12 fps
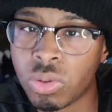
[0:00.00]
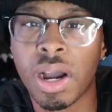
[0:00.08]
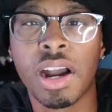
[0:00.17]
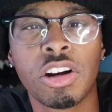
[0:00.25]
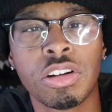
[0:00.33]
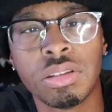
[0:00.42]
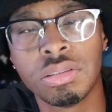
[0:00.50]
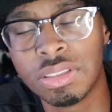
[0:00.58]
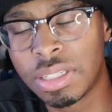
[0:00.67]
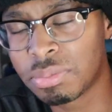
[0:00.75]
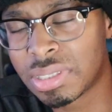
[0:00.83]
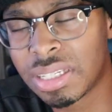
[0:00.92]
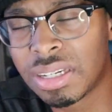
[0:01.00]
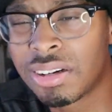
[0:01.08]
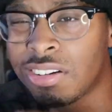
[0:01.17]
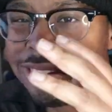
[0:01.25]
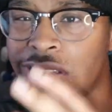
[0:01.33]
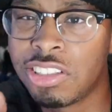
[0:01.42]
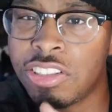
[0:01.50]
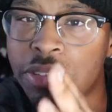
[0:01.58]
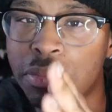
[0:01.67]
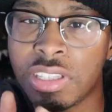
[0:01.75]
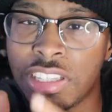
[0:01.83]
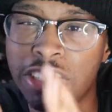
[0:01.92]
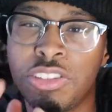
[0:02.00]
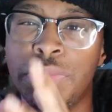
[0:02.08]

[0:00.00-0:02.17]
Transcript: I heard, you know what I'm saying, I heard a little